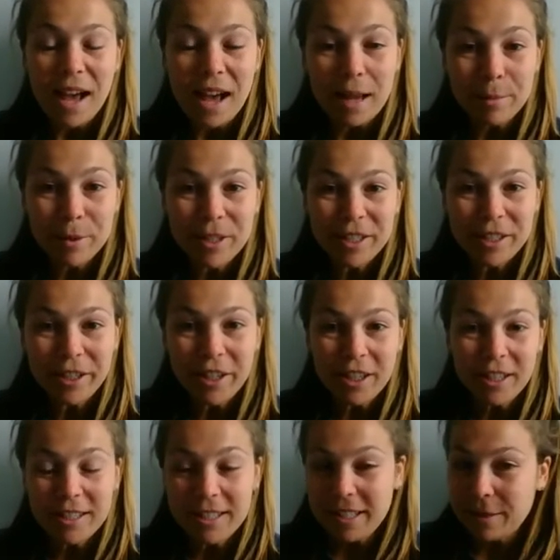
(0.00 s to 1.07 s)
Hi, boys and
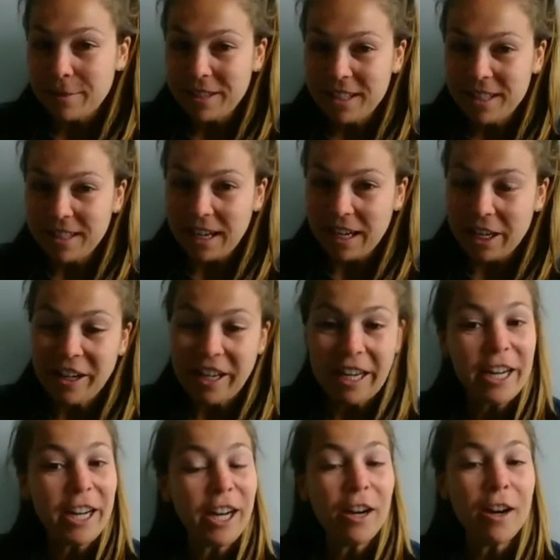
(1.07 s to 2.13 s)
girls. It's Mrs.
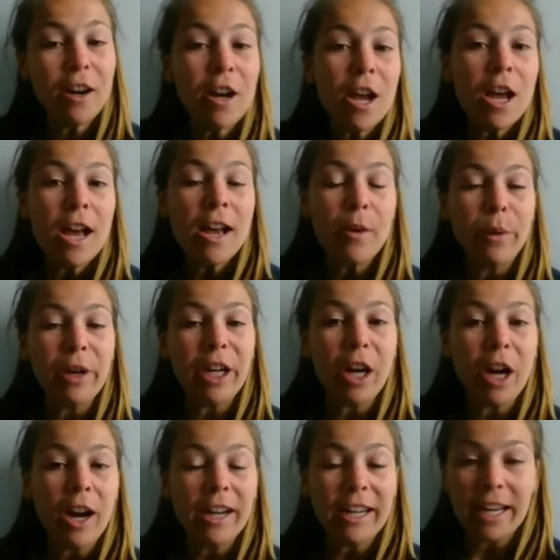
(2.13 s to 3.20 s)
Gaynor. We
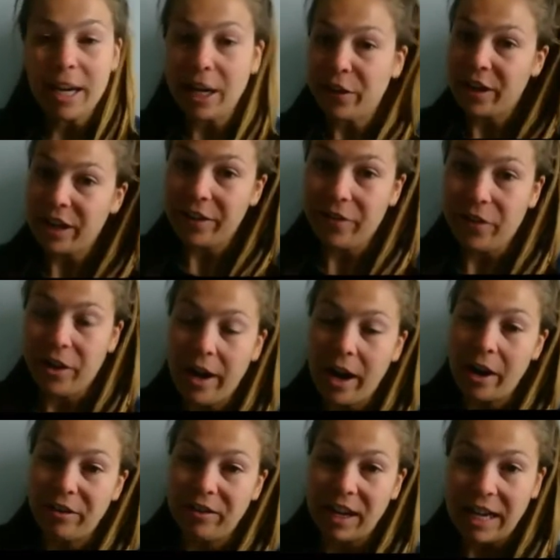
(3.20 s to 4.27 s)
are getting ready for
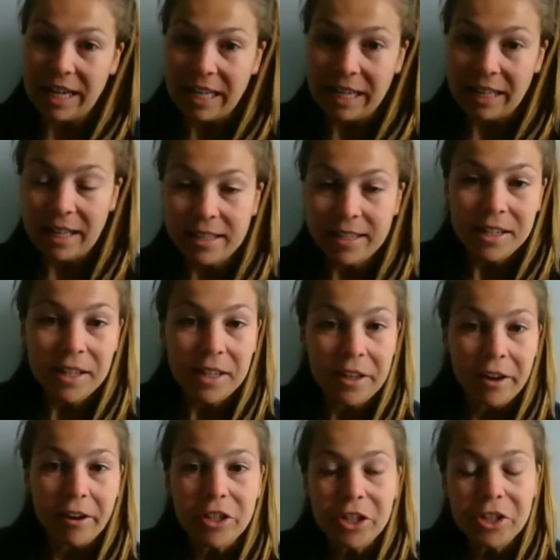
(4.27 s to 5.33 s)
our writing lesson
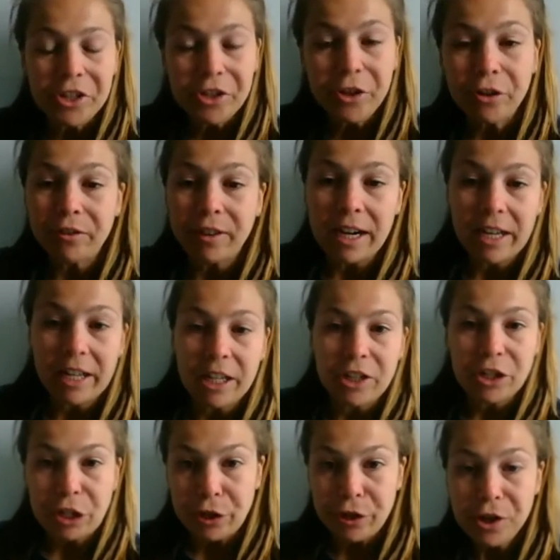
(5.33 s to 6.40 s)
in our digital
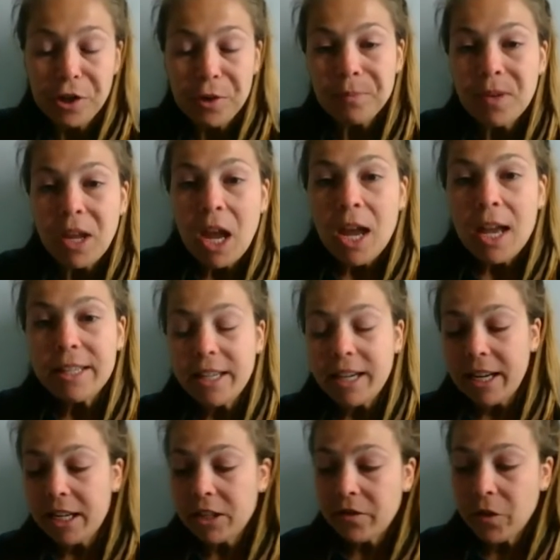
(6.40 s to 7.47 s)
writing journal.
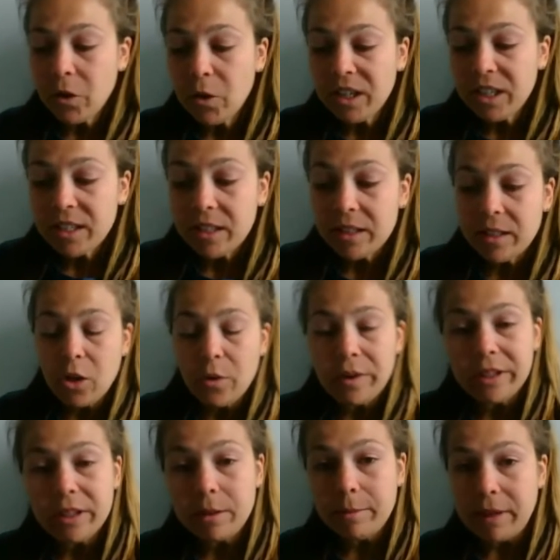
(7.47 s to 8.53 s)
Today's focus is
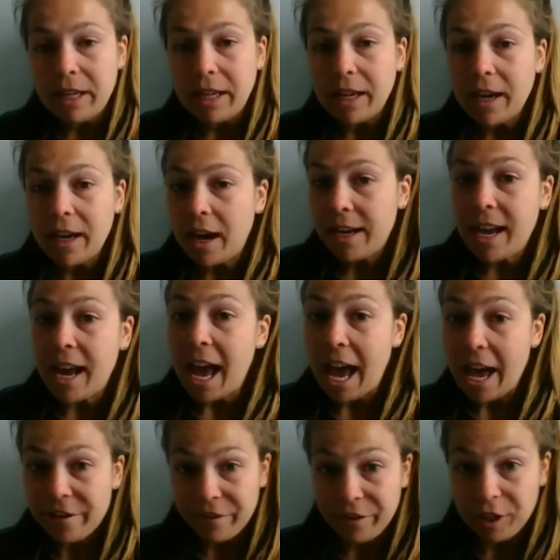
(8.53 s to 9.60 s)
going to be on
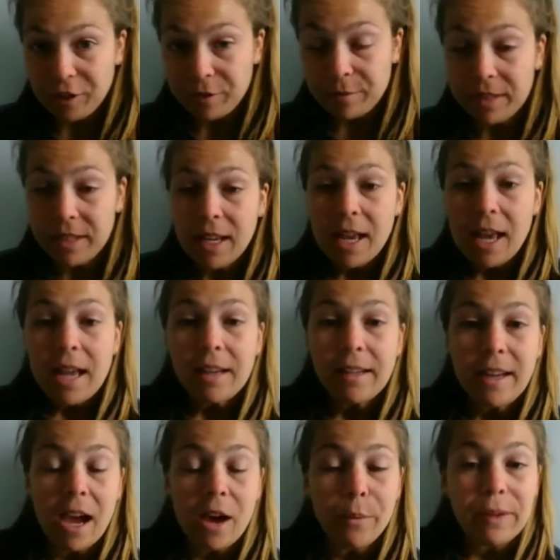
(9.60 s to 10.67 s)
adverbs.
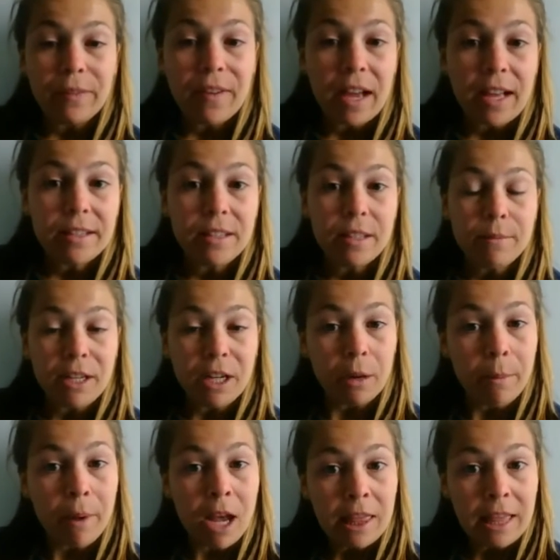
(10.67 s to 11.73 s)
Now, we've had some
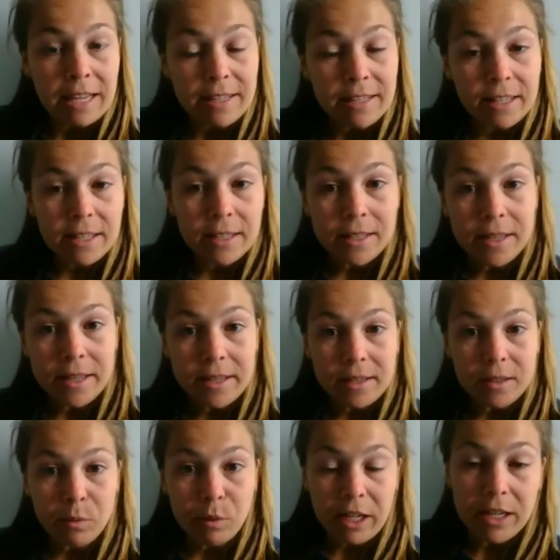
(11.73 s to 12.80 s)
nearby lessons
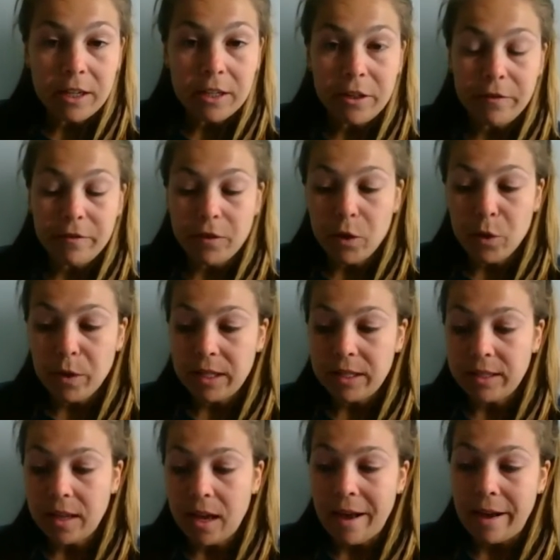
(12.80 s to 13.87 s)
this week
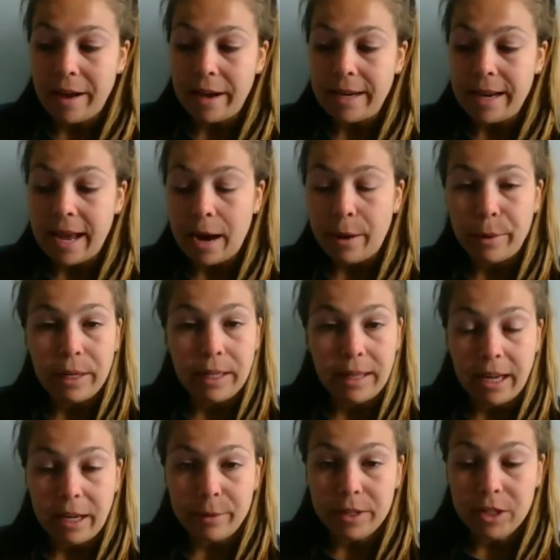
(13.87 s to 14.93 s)
focus on our
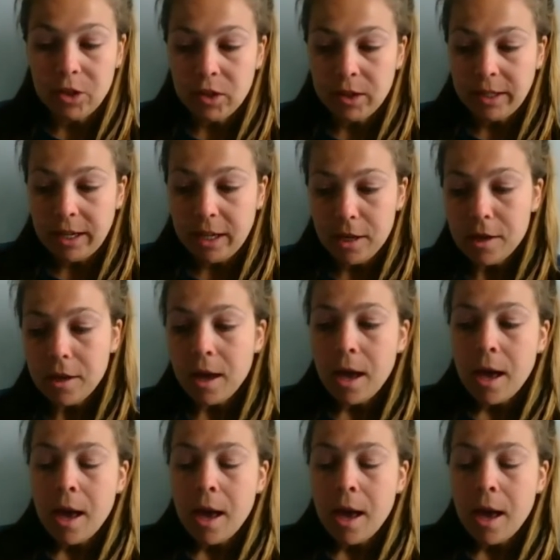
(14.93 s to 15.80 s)
language skill,